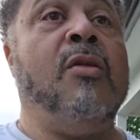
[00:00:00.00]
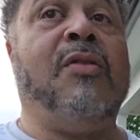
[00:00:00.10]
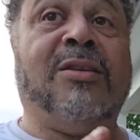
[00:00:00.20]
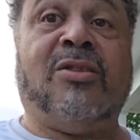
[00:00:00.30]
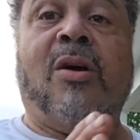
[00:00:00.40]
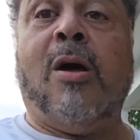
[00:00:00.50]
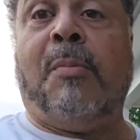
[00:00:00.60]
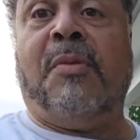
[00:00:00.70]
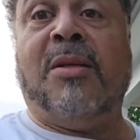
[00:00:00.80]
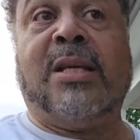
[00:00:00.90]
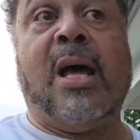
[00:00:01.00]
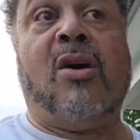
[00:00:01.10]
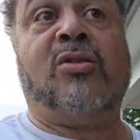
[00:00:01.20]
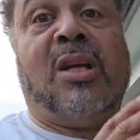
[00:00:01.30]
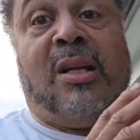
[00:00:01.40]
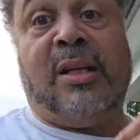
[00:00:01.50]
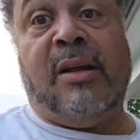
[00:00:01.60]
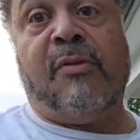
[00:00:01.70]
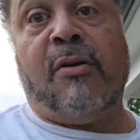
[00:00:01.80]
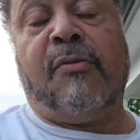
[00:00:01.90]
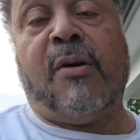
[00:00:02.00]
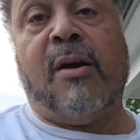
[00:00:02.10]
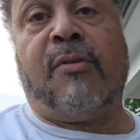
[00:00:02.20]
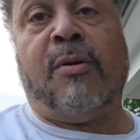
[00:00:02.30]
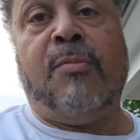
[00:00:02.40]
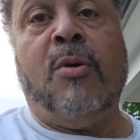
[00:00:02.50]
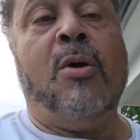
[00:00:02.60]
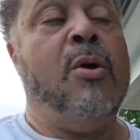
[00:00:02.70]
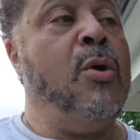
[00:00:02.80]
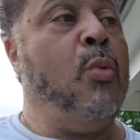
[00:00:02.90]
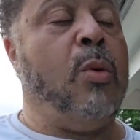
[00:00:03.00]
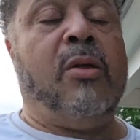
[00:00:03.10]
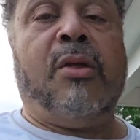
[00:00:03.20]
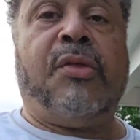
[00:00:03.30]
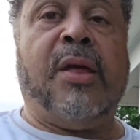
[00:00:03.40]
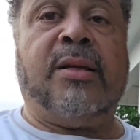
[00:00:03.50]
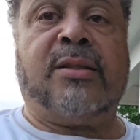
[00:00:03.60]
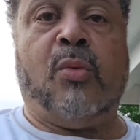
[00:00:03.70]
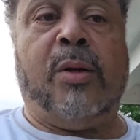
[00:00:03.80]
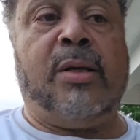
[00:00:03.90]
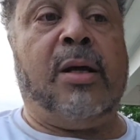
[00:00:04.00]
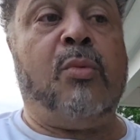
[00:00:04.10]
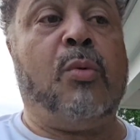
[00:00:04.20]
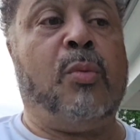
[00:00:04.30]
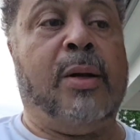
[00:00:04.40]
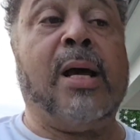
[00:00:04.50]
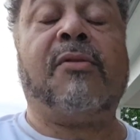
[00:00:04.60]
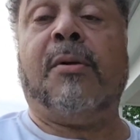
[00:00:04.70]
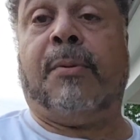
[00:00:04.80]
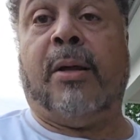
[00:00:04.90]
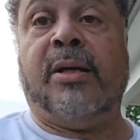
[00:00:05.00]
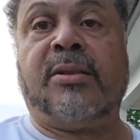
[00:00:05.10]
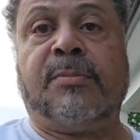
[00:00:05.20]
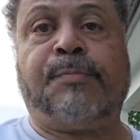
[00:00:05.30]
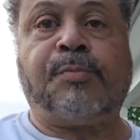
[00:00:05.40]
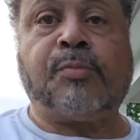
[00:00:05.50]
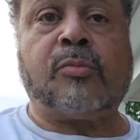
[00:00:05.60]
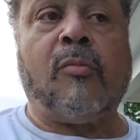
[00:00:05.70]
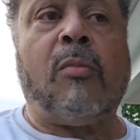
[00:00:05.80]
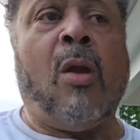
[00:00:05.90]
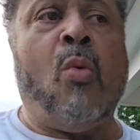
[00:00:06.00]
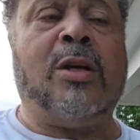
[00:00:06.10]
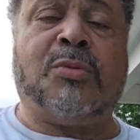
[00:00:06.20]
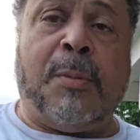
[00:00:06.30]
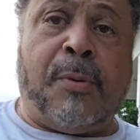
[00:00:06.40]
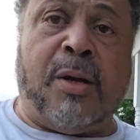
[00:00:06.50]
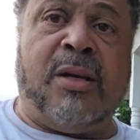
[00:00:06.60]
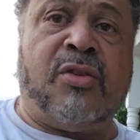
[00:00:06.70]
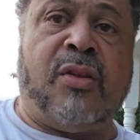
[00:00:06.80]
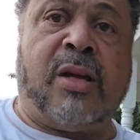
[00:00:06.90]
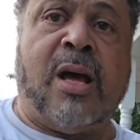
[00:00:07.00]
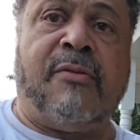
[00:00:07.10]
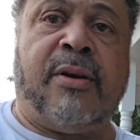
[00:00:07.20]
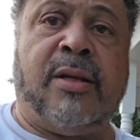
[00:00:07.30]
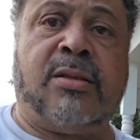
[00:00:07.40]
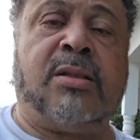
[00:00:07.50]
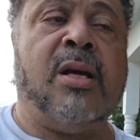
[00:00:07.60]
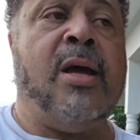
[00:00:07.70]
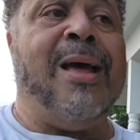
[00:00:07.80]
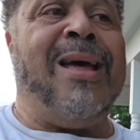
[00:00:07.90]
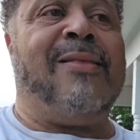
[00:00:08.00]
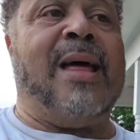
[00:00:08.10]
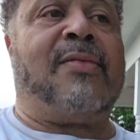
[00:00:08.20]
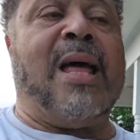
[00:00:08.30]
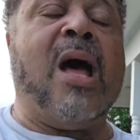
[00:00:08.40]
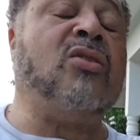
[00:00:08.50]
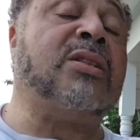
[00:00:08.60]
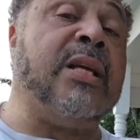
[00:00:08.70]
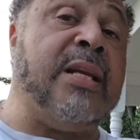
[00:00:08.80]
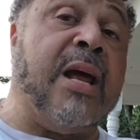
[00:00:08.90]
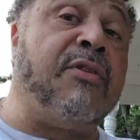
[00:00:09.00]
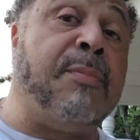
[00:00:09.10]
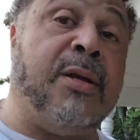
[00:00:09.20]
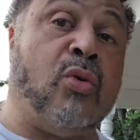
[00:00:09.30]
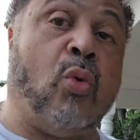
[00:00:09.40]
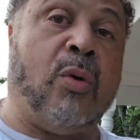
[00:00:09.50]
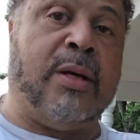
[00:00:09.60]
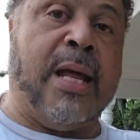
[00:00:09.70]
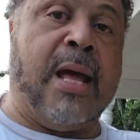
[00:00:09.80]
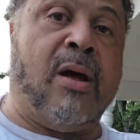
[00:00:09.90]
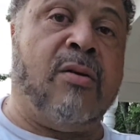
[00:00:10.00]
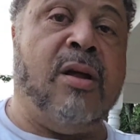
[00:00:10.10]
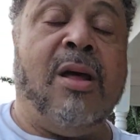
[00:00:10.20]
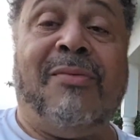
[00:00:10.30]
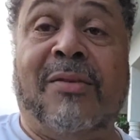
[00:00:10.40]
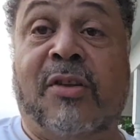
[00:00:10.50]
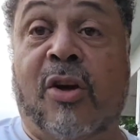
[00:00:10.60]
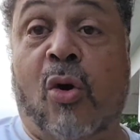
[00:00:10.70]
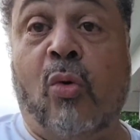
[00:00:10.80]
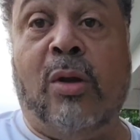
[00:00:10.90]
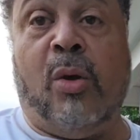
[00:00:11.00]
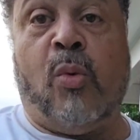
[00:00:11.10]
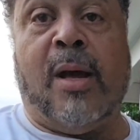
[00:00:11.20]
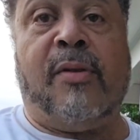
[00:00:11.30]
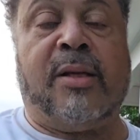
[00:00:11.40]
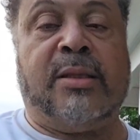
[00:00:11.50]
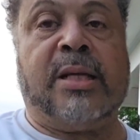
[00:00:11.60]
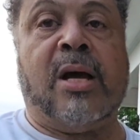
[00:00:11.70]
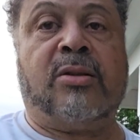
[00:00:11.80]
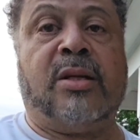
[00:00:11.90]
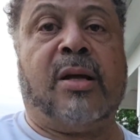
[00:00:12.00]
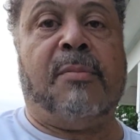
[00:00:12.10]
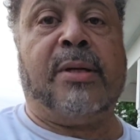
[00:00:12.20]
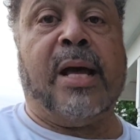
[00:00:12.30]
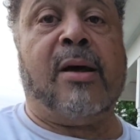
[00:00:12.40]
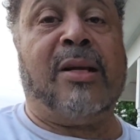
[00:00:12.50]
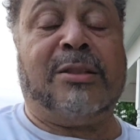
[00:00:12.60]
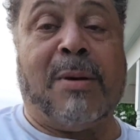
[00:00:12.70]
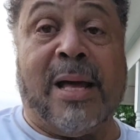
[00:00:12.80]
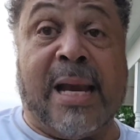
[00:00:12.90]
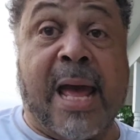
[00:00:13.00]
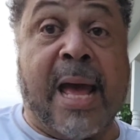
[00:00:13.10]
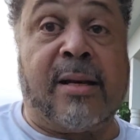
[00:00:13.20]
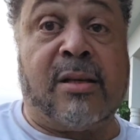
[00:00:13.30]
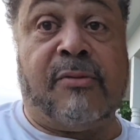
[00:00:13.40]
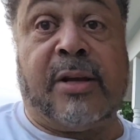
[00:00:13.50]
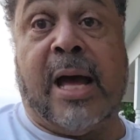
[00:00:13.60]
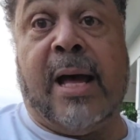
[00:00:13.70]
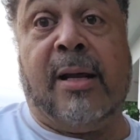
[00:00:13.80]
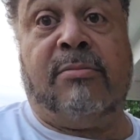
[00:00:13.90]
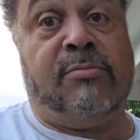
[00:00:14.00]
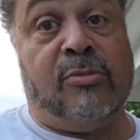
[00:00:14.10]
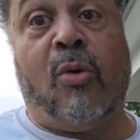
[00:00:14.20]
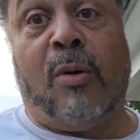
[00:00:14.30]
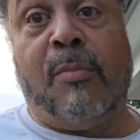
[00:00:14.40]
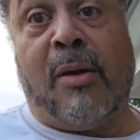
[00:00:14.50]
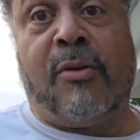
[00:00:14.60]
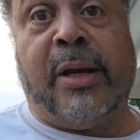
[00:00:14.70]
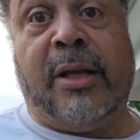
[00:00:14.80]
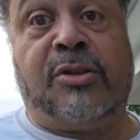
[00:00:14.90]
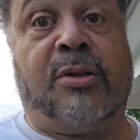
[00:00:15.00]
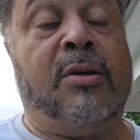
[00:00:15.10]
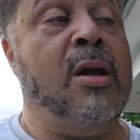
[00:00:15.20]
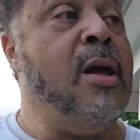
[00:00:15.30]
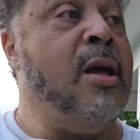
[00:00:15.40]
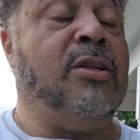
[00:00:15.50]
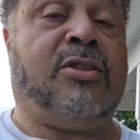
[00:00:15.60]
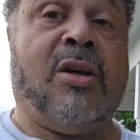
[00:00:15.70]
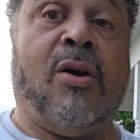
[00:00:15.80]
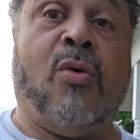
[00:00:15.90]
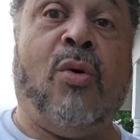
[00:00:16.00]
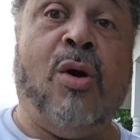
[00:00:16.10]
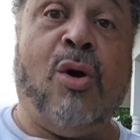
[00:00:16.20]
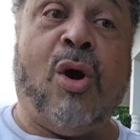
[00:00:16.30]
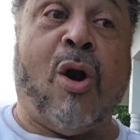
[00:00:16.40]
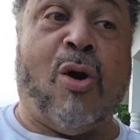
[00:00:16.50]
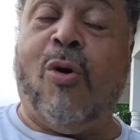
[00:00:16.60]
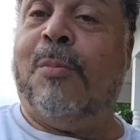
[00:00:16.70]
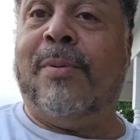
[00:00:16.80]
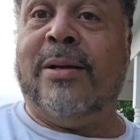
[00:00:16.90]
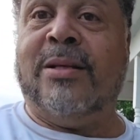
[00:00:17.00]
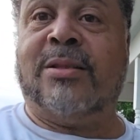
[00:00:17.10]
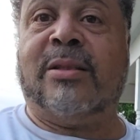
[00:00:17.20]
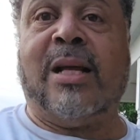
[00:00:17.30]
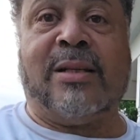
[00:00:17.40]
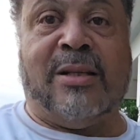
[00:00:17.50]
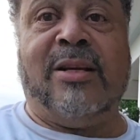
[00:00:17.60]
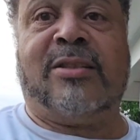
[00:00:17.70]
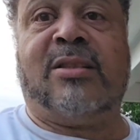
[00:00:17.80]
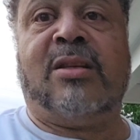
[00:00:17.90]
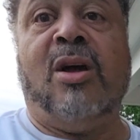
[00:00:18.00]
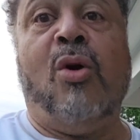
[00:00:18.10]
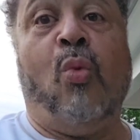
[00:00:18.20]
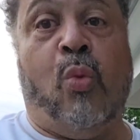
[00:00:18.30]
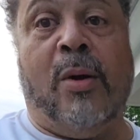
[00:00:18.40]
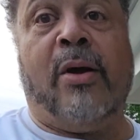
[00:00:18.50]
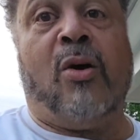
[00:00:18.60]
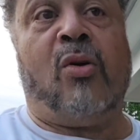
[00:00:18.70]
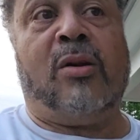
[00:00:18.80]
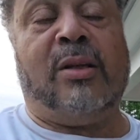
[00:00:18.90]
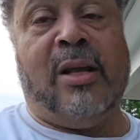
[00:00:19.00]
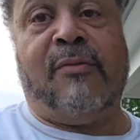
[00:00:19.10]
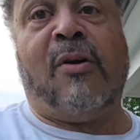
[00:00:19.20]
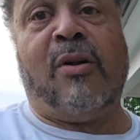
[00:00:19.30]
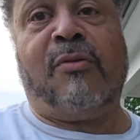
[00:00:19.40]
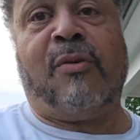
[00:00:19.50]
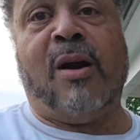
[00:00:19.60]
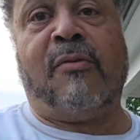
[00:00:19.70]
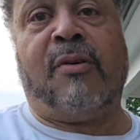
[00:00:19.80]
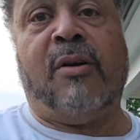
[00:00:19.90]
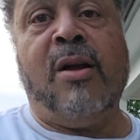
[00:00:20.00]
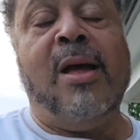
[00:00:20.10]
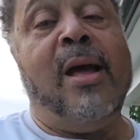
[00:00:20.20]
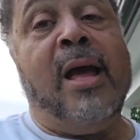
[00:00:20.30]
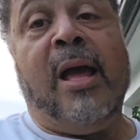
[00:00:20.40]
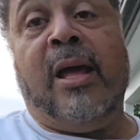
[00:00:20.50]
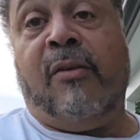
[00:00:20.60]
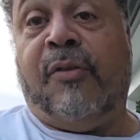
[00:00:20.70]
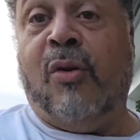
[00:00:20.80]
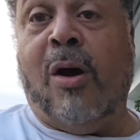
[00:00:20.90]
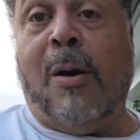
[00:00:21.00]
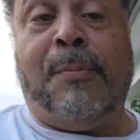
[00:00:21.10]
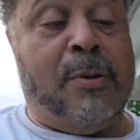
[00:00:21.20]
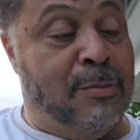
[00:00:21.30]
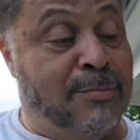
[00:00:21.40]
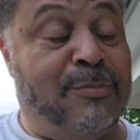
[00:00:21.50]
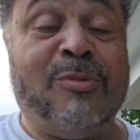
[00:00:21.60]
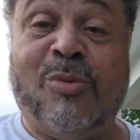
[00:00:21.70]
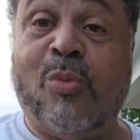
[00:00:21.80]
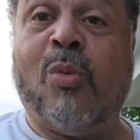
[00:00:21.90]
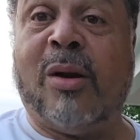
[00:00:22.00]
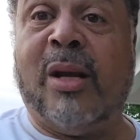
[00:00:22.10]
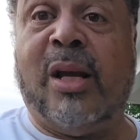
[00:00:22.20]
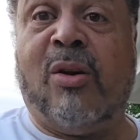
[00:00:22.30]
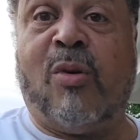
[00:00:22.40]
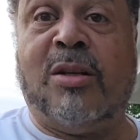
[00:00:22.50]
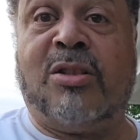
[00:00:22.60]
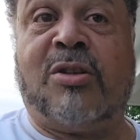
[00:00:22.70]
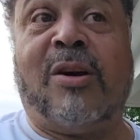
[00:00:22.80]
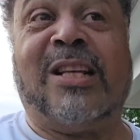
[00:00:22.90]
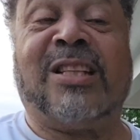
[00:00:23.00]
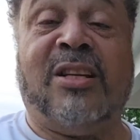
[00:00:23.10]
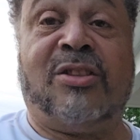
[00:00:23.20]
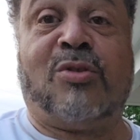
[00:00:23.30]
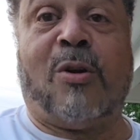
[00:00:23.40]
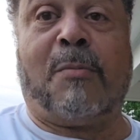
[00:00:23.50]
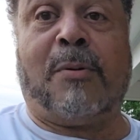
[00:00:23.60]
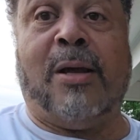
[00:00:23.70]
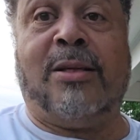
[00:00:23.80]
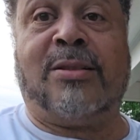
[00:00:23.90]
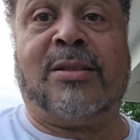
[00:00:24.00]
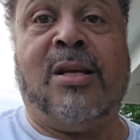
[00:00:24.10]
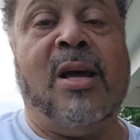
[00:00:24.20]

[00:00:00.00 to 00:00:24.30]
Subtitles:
this will help this house live on forever. One of the things that we did when we got the place was we put into the covenants that the house can never be torn down, that the only way that this house can come down is by an act of God or Mother Nature. So our hope is that this will live on forever. And if you help, we're going to get registered as a historic place.